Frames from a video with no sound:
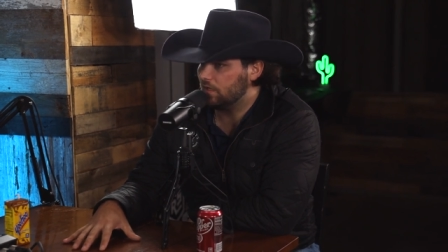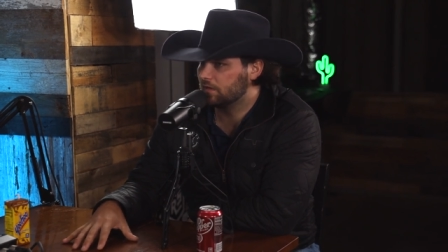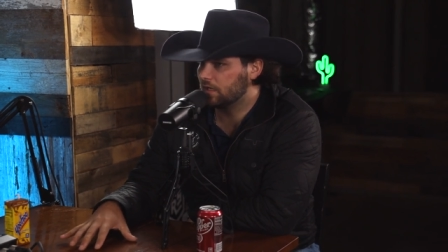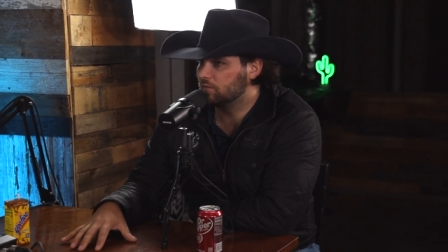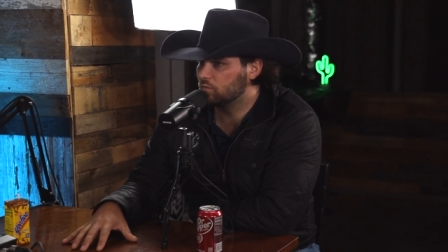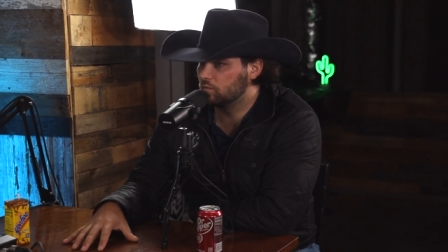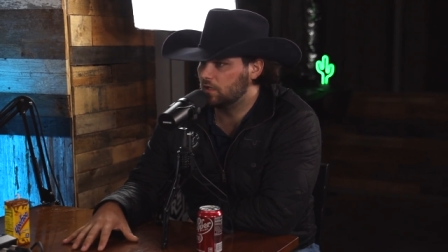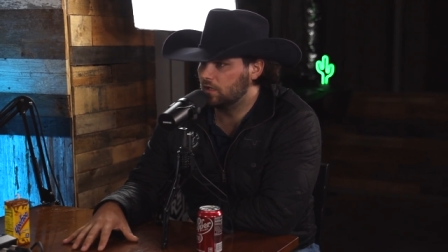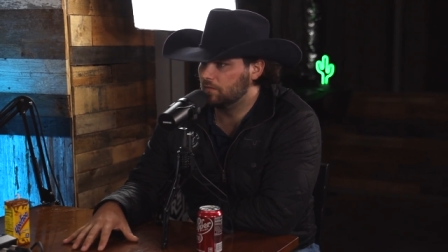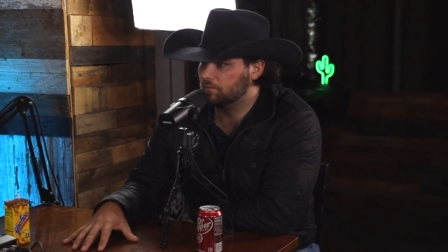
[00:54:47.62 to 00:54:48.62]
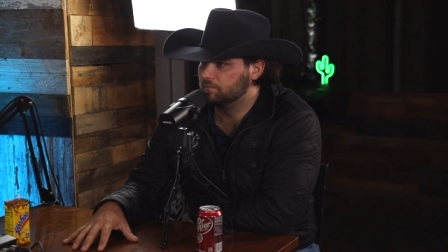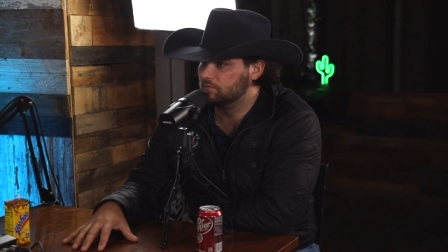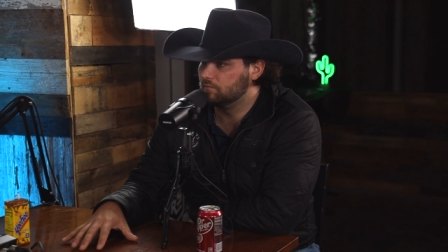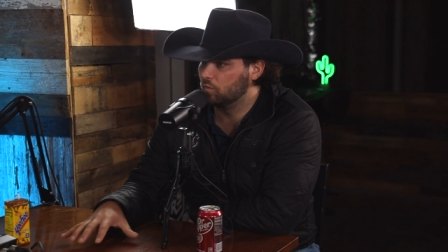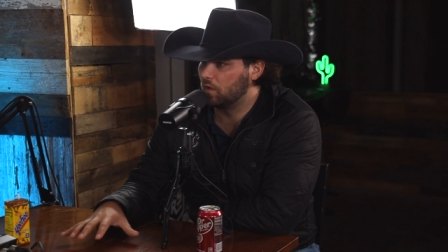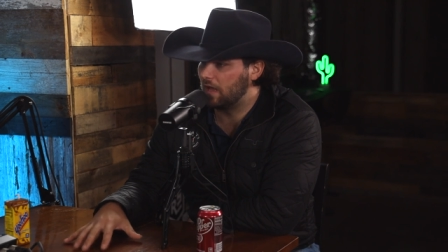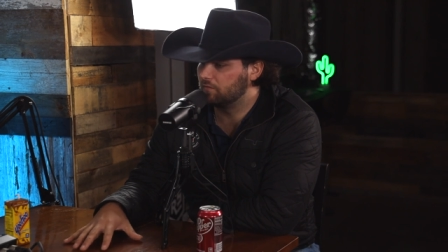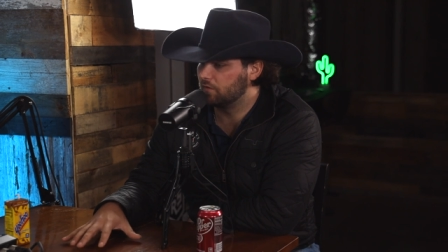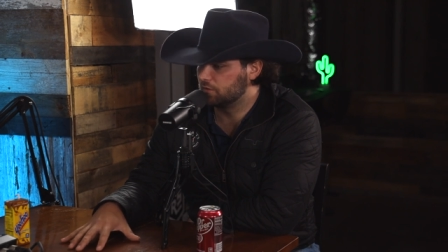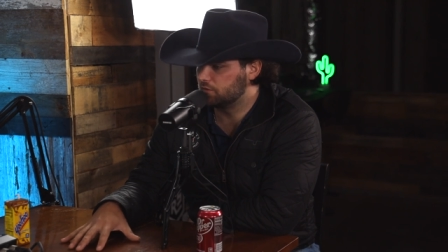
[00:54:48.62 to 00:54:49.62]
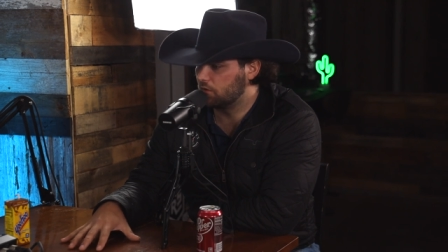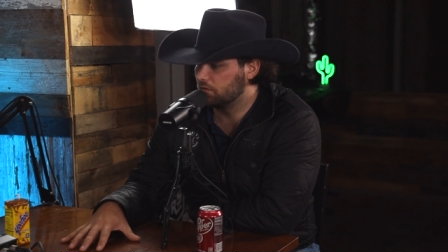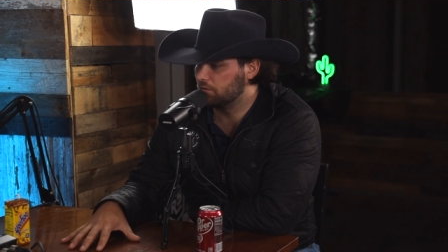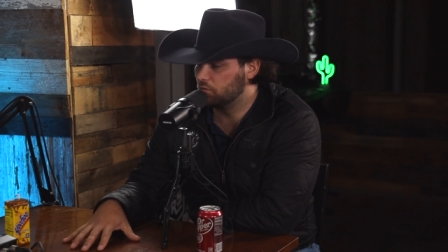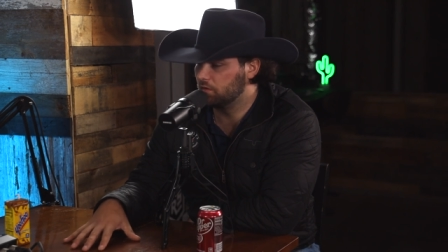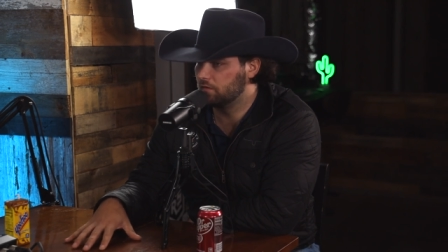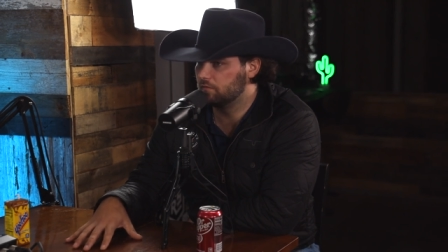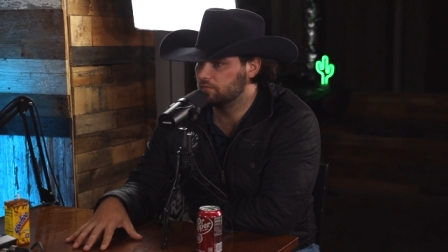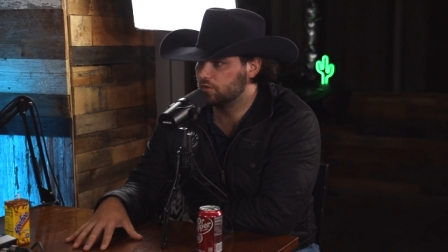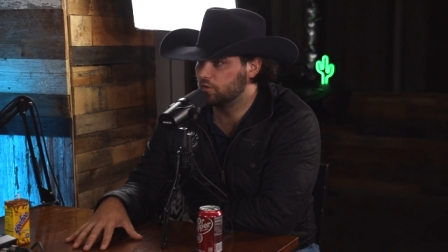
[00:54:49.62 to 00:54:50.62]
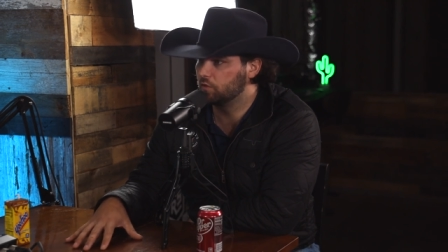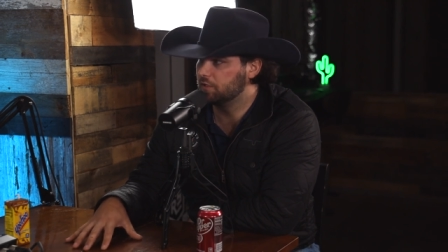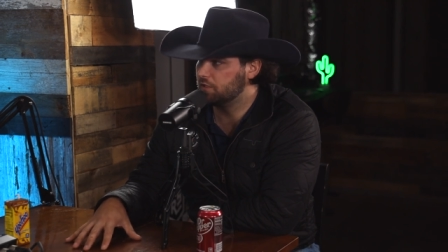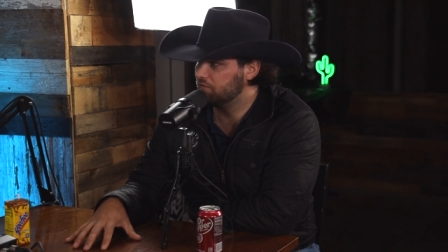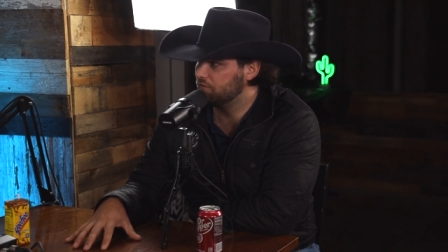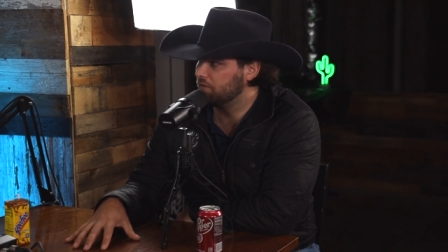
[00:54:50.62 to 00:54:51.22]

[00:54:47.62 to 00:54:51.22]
I think uh, when I first started with Shorty, she was